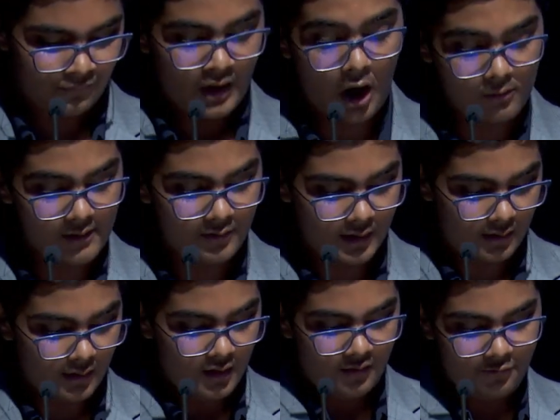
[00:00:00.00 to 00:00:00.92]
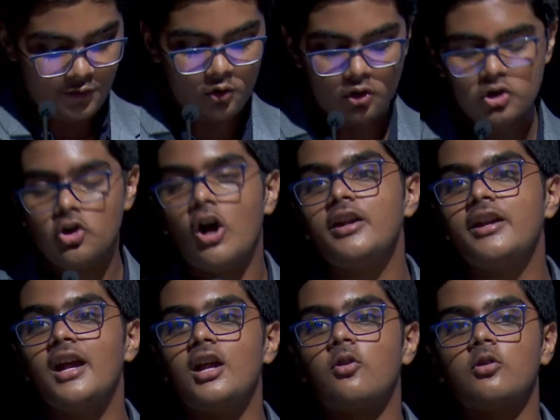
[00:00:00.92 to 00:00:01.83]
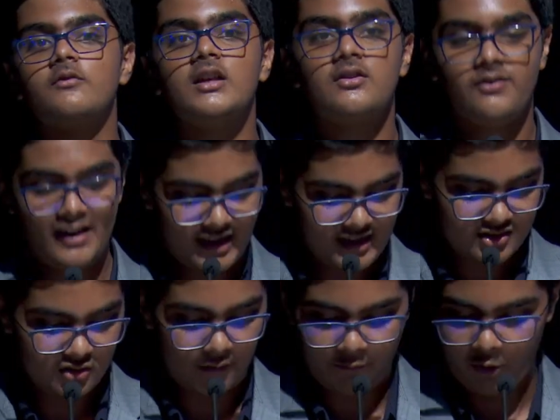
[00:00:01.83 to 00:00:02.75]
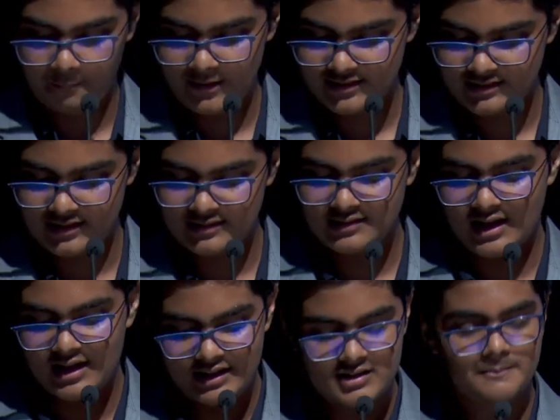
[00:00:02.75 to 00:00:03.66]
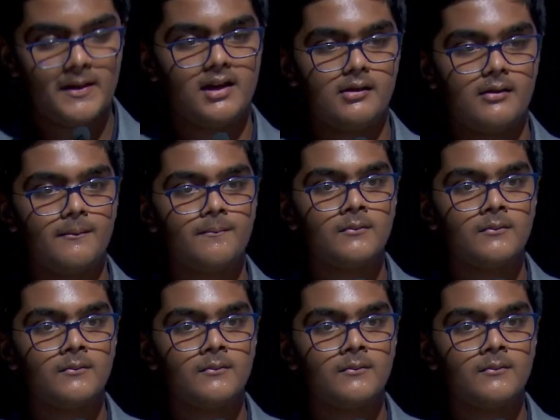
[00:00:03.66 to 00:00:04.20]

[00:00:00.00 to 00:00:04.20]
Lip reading: However, few could not get out of these feelings of hopelessness and despair,